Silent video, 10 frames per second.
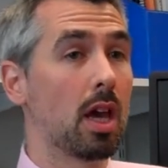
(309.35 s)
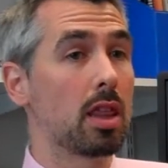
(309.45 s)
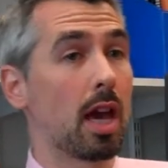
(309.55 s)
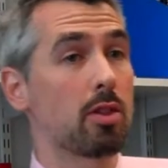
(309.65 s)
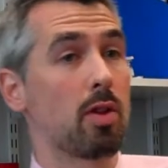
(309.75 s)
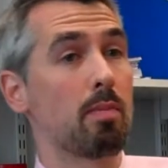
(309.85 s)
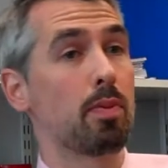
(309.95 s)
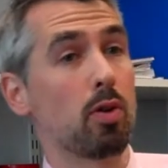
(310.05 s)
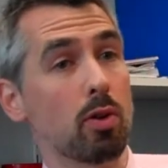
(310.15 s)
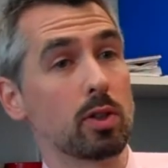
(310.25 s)
The other
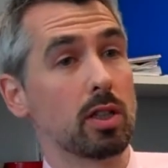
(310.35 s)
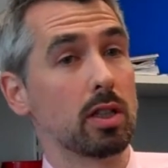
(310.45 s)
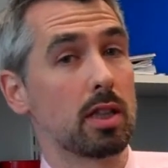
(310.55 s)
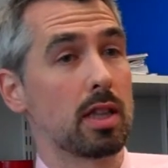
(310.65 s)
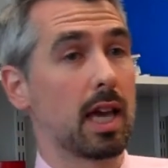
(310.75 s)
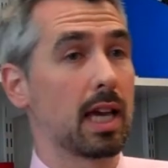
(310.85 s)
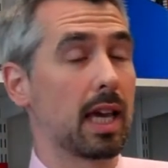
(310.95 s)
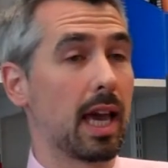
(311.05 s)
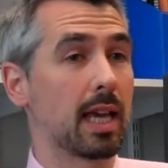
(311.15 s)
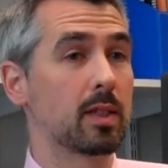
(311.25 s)
important thing
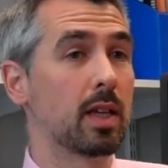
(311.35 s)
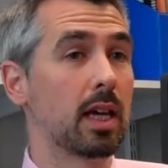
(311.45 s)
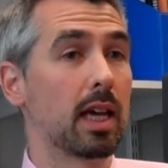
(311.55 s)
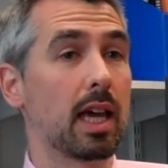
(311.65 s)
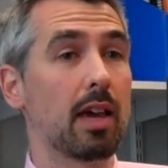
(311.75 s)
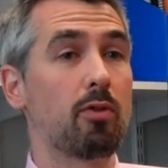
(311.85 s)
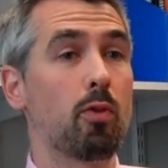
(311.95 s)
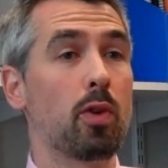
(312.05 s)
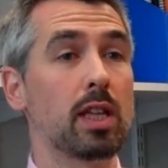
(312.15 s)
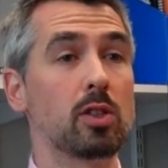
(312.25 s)
is,
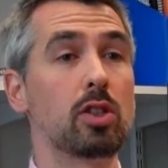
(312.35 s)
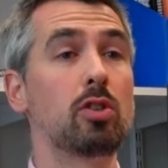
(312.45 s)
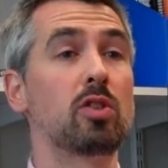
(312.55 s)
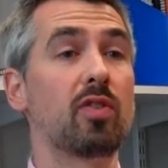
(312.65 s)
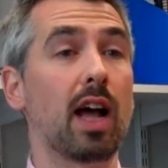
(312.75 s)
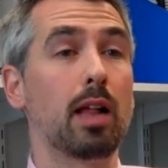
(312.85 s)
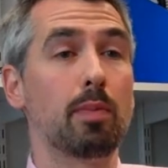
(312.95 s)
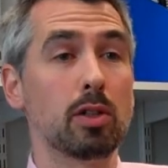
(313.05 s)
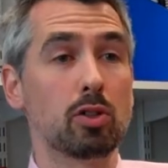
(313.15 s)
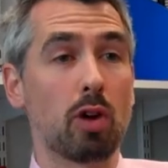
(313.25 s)
if we do
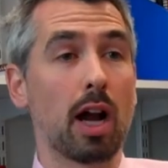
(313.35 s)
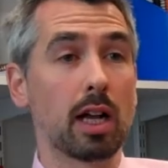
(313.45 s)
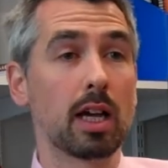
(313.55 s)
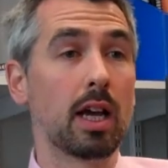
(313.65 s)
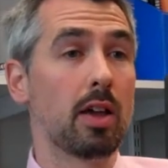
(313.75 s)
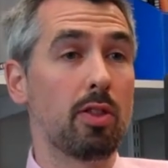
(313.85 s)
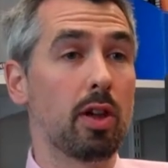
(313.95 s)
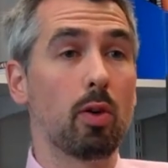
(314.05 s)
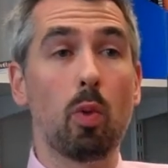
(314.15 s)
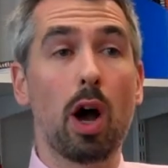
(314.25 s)
develop a drug
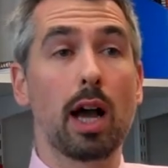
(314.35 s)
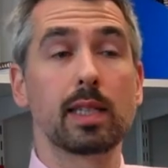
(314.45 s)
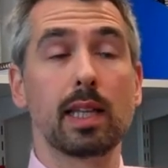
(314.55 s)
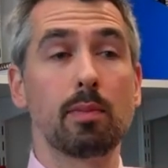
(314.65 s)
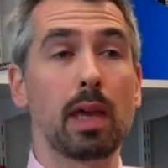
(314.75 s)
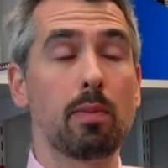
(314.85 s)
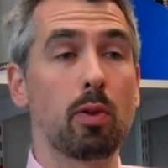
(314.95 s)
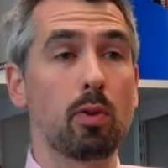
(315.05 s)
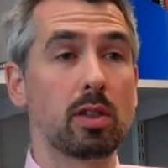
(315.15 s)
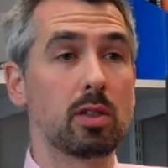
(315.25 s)
that works in
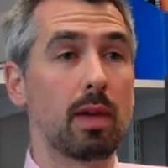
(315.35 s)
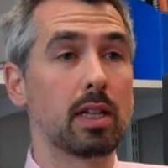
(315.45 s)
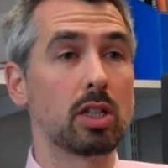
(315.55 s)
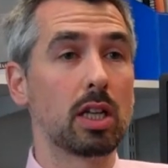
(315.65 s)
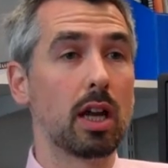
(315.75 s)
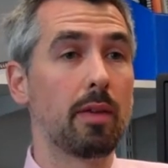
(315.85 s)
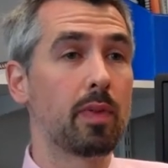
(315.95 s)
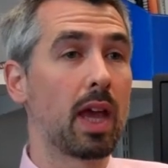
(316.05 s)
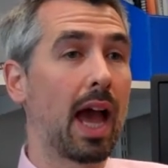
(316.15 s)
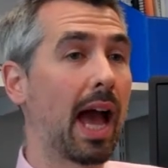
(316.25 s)
people with dementia,
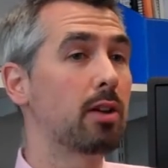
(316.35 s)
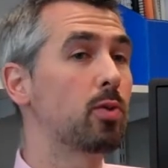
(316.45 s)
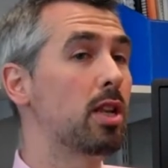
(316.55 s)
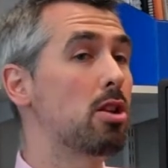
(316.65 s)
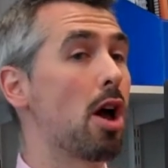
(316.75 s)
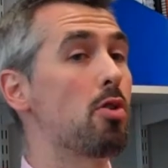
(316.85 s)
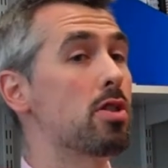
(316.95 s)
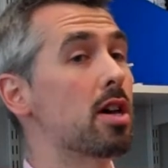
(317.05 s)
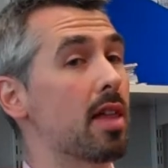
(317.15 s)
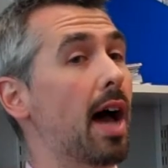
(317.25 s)
how do we know
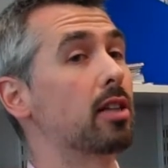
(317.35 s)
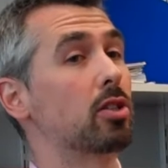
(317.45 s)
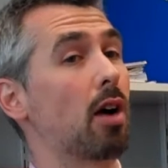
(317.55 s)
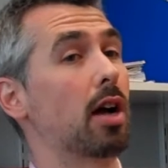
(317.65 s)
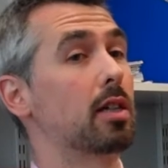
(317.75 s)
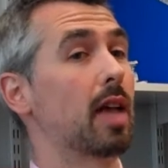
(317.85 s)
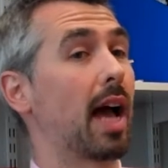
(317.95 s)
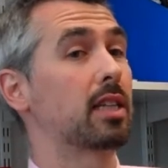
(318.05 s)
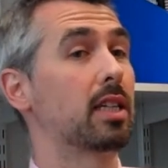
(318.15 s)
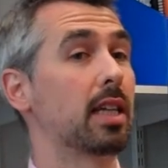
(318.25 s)
that that drug's
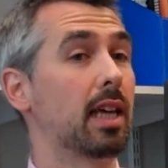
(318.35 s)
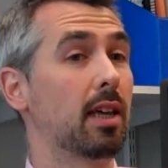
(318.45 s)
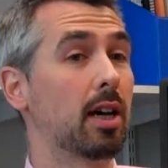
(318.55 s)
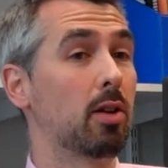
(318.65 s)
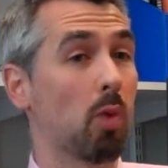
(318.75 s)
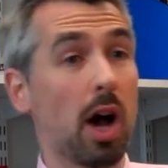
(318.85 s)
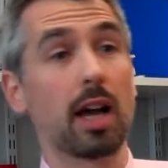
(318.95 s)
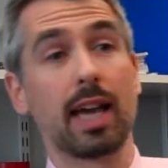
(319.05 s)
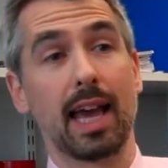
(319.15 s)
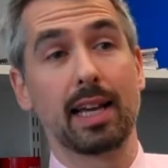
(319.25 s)
actually
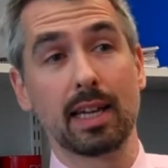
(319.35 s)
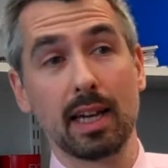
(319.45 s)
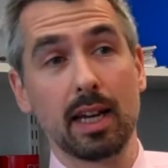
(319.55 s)
working.